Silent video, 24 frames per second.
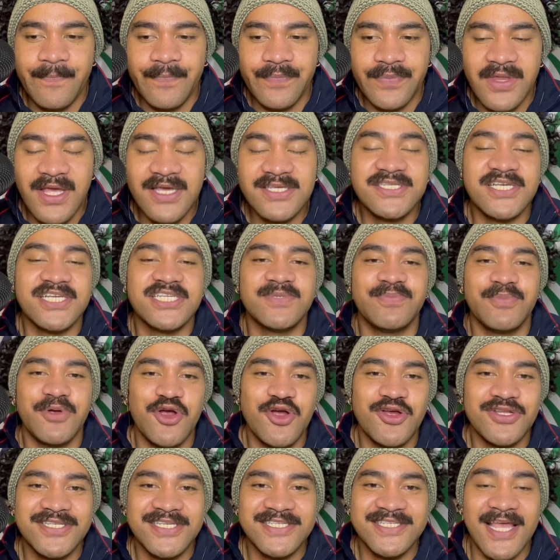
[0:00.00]
his
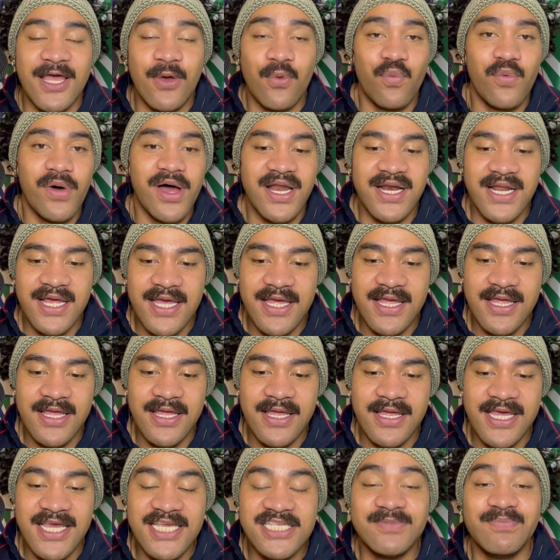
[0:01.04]
experiences and what
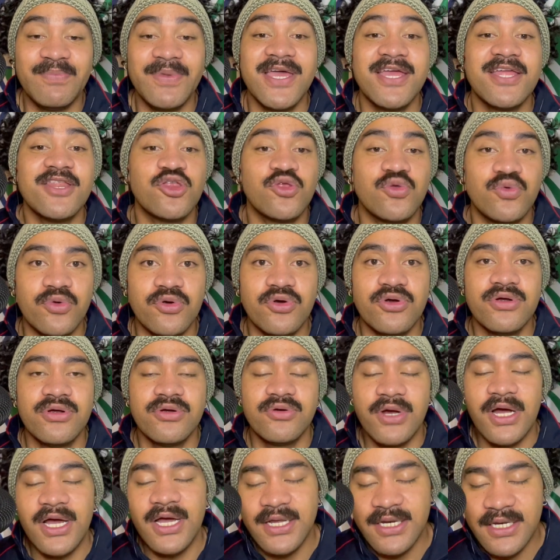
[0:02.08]
he's been through,
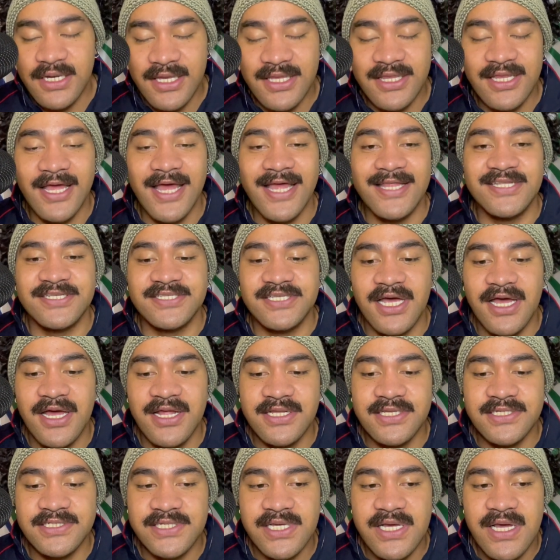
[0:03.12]
right, at the
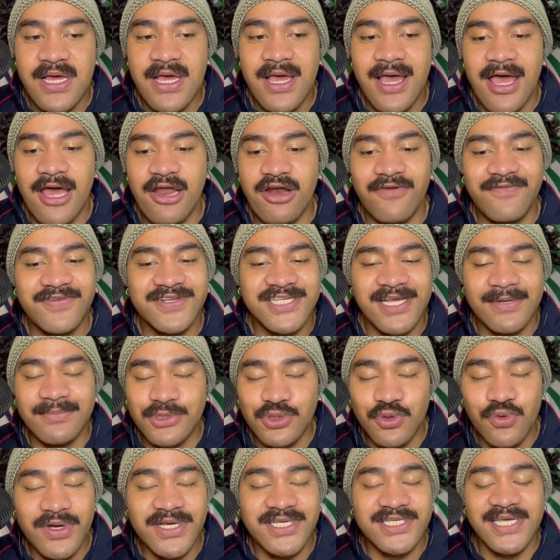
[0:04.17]
Titans. And obviously, I'm
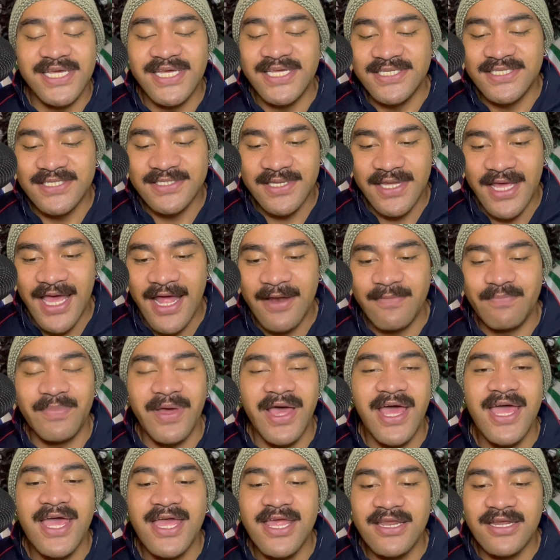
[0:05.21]
sure he's had
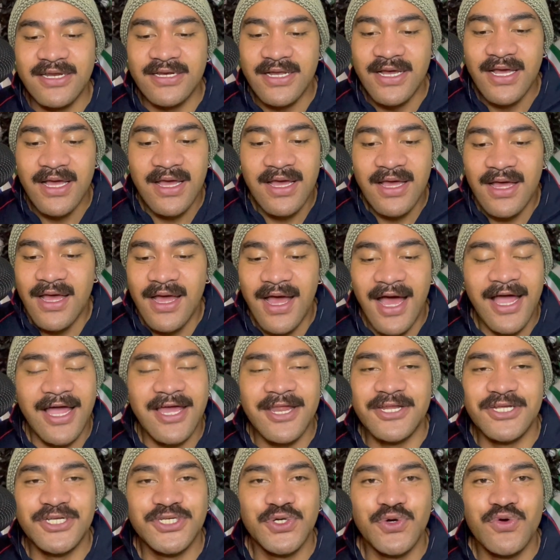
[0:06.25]
pain. And I
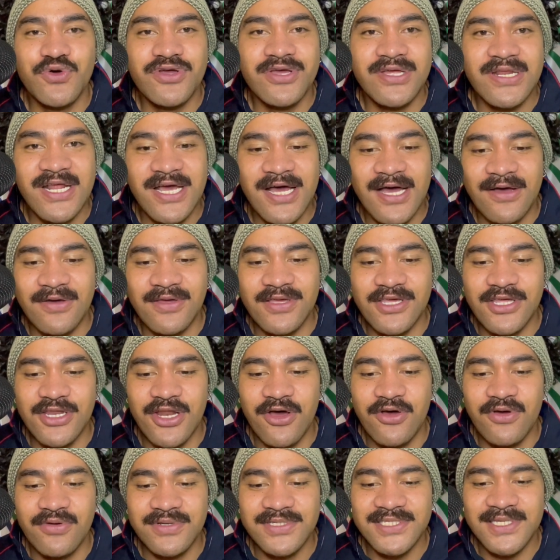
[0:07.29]
can assure you now,
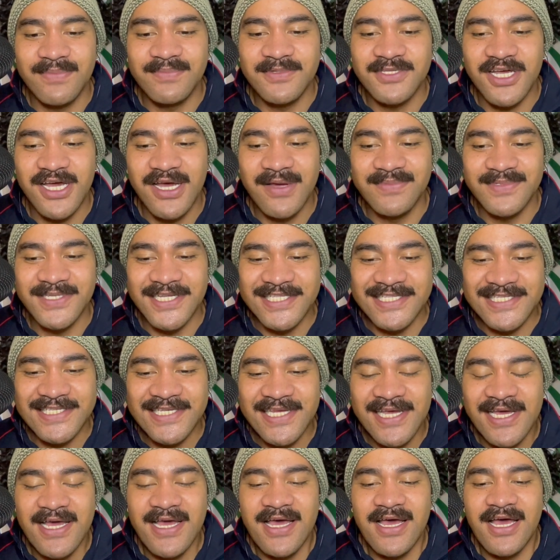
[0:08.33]
sometimes it's,
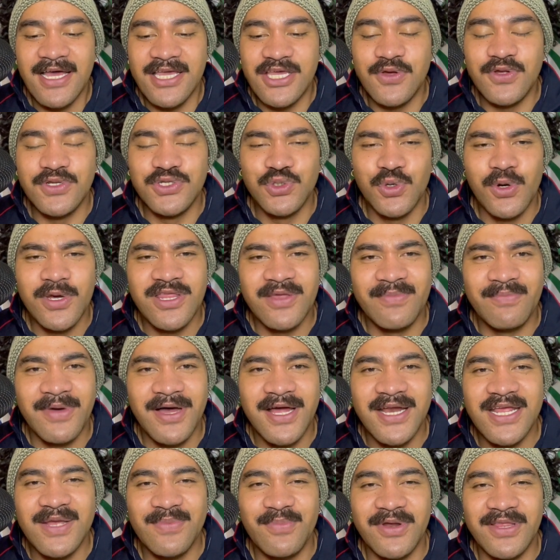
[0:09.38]
you enjoy the
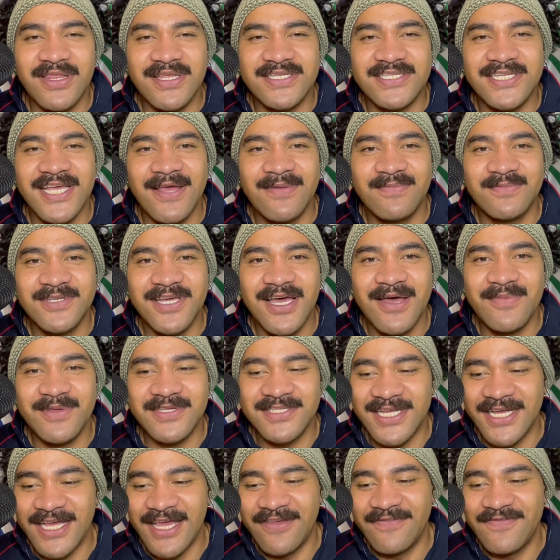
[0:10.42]
money, but at the same time, it's
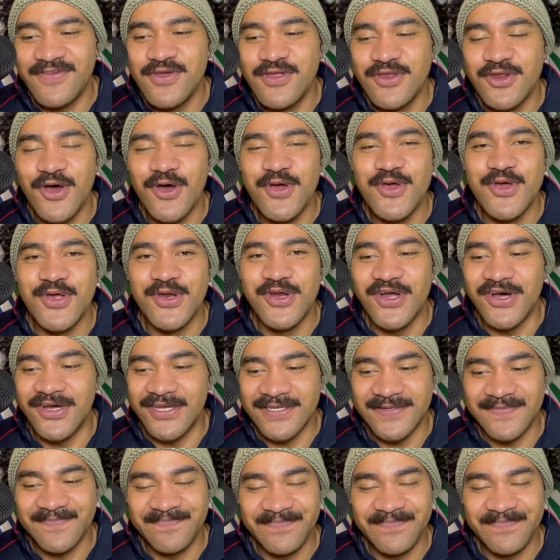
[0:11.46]
like, if you're not,